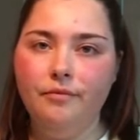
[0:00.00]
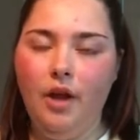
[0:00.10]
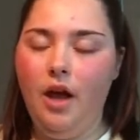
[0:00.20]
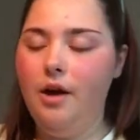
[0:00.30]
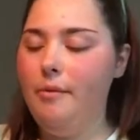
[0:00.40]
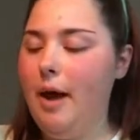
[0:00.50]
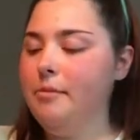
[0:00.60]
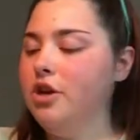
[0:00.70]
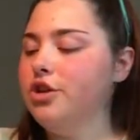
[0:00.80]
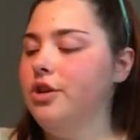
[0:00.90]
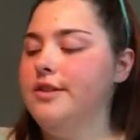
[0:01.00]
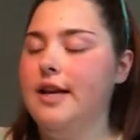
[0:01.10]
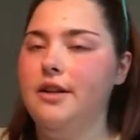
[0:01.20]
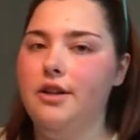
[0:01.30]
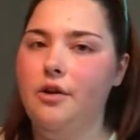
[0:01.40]
I'm not sure
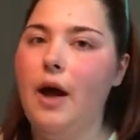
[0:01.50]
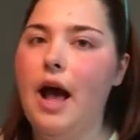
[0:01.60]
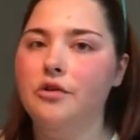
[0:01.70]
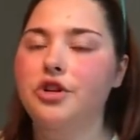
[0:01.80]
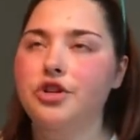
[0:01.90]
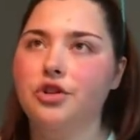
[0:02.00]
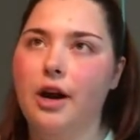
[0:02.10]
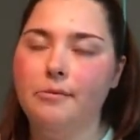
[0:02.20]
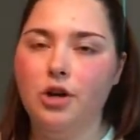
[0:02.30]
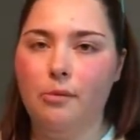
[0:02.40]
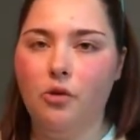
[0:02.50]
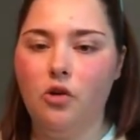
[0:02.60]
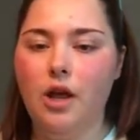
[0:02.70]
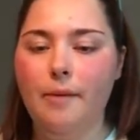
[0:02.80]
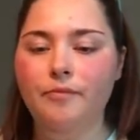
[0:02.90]
exactly, though, how to describe tropical
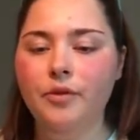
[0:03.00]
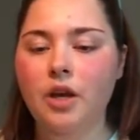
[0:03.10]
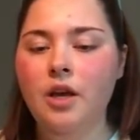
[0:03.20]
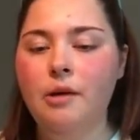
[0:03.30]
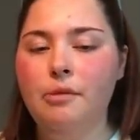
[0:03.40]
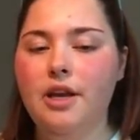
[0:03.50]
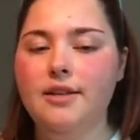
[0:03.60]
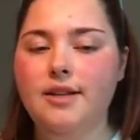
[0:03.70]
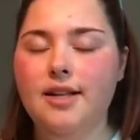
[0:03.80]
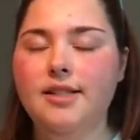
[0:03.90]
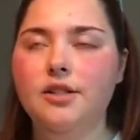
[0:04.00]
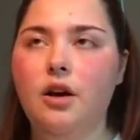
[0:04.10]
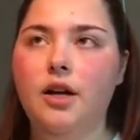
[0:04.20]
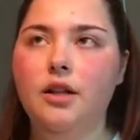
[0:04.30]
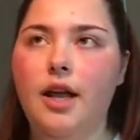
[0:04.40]
lime, because it's
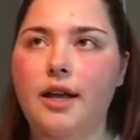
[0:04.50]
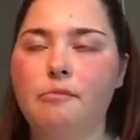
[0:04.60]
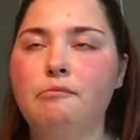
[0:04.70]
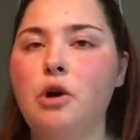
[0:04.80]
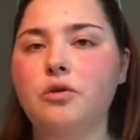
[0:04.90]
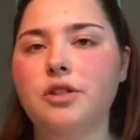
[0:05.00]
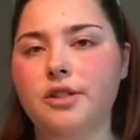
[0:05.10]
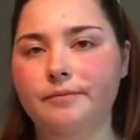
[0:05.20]
not like most